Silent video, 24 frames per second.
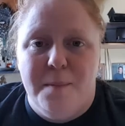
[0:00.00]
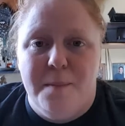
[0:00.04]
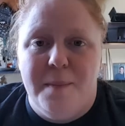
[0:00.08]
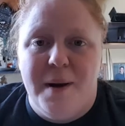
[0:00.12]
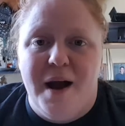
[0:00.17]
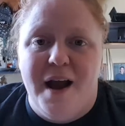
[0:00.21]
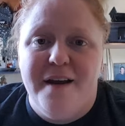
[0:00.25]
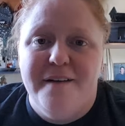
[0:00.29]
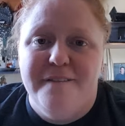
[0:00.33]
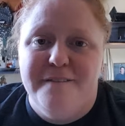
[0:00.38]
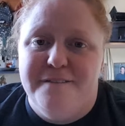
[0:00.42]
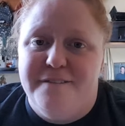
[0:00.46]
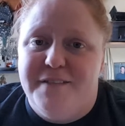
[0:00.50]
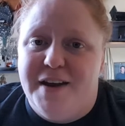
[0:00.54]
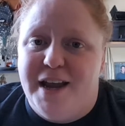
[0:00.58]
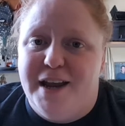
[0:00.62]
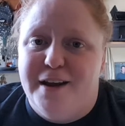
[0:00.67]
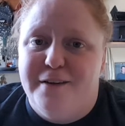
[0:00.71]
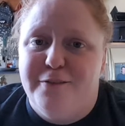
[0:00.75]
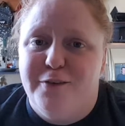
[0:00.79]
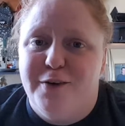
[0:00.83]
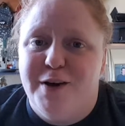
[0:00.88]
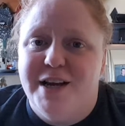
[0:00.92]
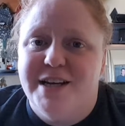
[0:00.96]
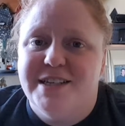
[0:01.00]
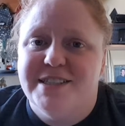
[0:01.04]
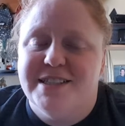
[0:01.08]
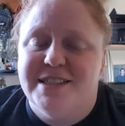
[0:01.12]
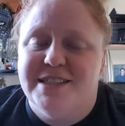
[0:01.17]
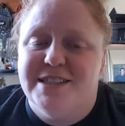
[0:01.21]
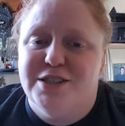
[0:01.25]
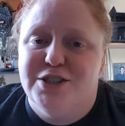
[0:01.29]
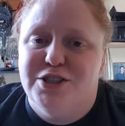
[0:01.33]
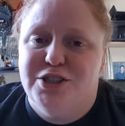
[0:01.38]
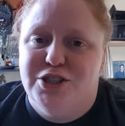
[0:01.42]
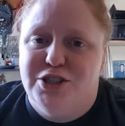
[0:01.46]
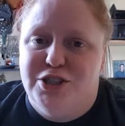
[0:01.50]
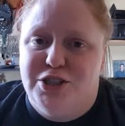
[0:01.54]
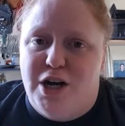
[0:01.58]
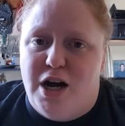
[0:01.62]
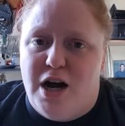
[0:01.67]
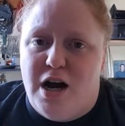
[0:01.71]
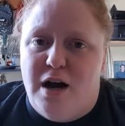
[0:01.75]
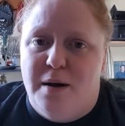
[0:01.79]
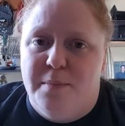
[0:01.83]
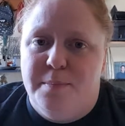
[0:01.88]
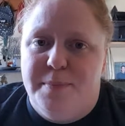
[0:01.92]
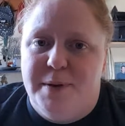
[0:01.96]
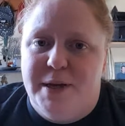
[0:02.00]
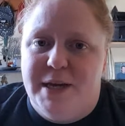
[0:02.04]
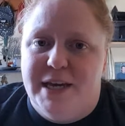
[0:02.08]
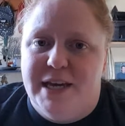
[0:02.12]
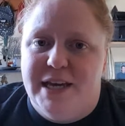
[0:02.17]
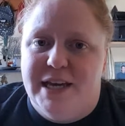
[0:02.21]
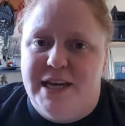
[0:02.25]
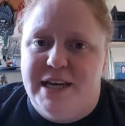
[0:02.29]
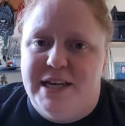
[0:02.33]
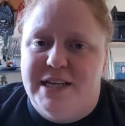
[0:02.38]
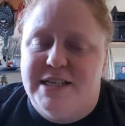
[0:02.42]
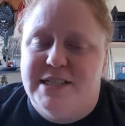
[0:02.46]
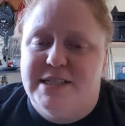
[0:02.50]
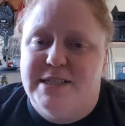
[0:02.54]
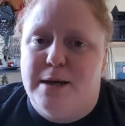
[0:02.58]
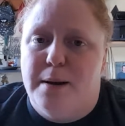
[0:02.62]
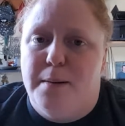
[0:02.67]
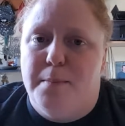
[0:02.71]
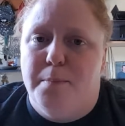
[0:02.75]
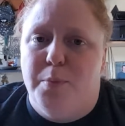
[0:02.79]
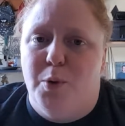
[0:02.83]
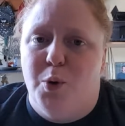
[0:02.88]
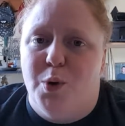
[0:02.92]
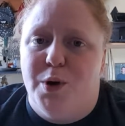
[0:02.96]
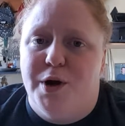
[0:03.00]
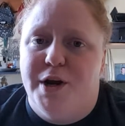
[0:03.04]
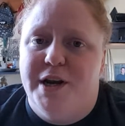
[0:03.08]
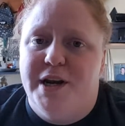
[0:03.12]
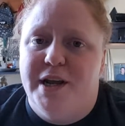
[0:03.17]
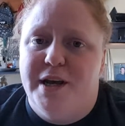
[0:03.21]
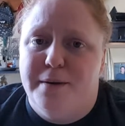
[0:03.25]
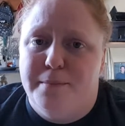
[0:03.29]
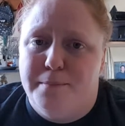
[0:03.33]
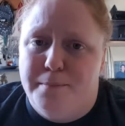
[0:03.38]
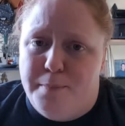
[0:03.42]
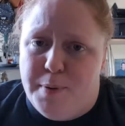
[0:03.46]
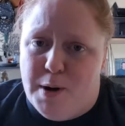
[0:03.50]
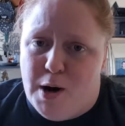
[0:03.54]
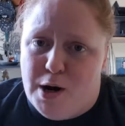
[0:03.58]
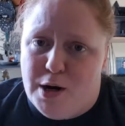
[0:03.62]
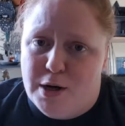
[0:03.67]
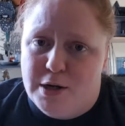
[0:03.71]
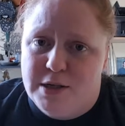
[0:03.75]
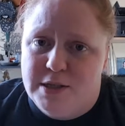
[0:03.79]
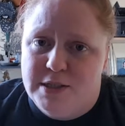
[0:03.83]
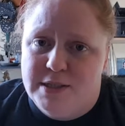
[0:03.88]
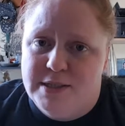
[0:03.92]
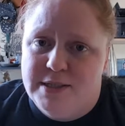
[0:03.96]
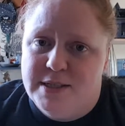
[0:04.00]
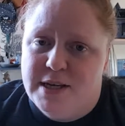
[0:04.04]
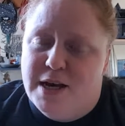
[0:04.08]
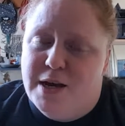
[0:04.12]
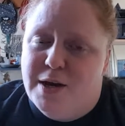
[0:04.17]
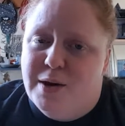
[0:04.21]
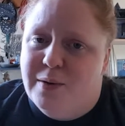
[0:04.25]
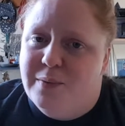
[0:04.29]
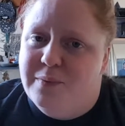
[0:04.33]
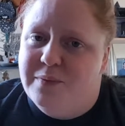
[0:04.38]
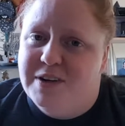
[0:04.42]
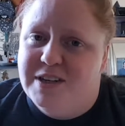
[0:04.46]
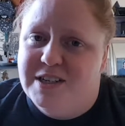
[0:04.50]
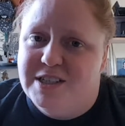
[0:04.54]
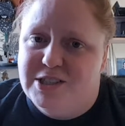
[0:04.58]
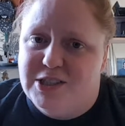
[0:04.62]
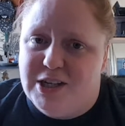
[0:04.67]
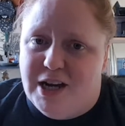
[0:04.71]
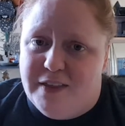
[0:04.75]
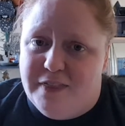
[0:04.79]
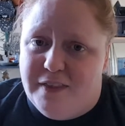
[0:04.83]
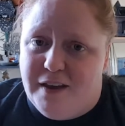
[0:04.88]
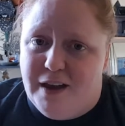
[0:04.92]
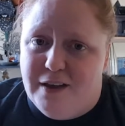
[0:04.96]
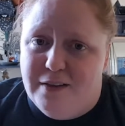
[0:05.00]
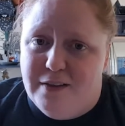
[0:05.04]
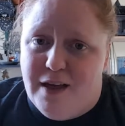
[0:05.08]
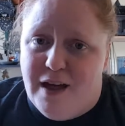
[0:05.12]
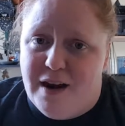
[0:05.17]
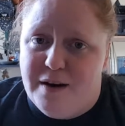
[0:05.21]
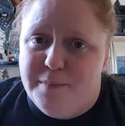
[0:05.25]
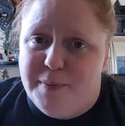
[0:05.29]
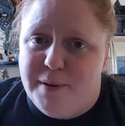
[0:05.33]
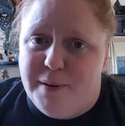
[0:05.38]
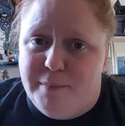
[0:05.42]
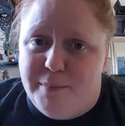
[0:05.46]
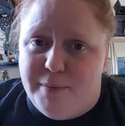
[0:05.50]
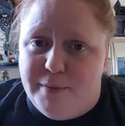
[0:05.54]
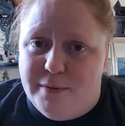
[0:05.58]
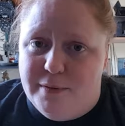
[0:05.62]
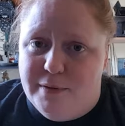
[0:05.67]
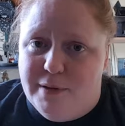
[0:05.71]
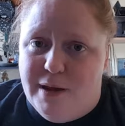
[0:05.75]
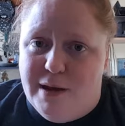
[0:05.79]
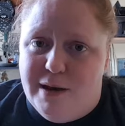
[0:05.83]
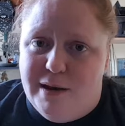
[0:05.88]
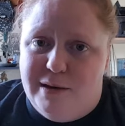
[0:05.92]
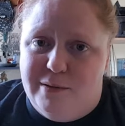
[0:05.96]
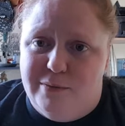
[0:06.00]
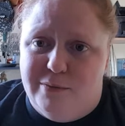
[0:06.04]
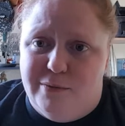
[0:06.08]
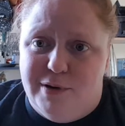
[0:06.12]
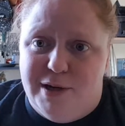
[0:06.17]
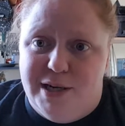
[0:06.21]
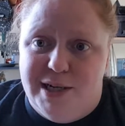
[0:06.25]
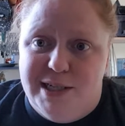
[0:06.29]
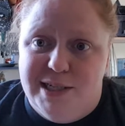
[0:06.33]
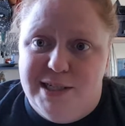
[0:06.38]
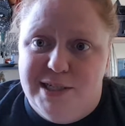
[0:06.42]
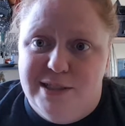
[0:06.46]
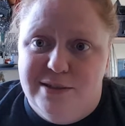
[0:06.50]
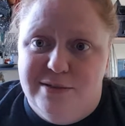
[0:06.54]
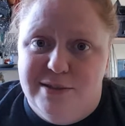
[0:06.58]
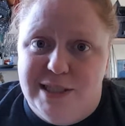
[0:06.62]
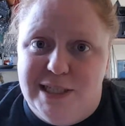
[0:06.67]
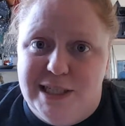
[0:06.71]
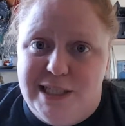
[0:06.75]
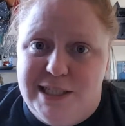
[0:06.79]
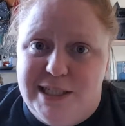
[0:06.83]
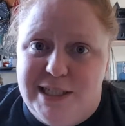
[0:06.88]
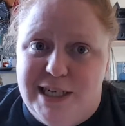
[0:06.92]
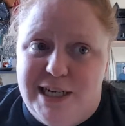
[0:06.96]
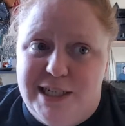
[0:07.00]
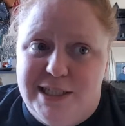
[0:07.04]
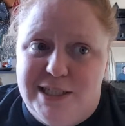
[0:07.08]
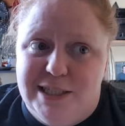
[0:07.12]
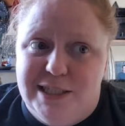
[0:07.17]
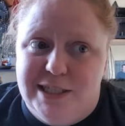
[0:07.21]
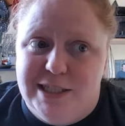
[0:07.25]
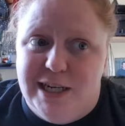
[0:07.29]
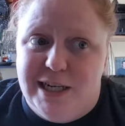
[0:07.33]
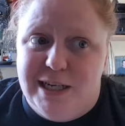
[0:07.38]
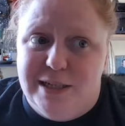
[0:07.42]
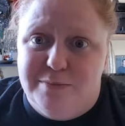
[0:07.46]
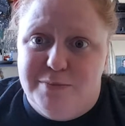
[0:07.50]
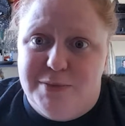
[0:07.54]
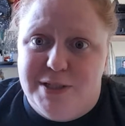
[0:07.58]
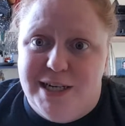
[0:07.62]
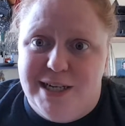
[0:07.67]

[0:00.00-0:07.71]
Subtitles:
My favorite shop is Borgin & Burkes, which I think a lot of people are like, why do you like that shop?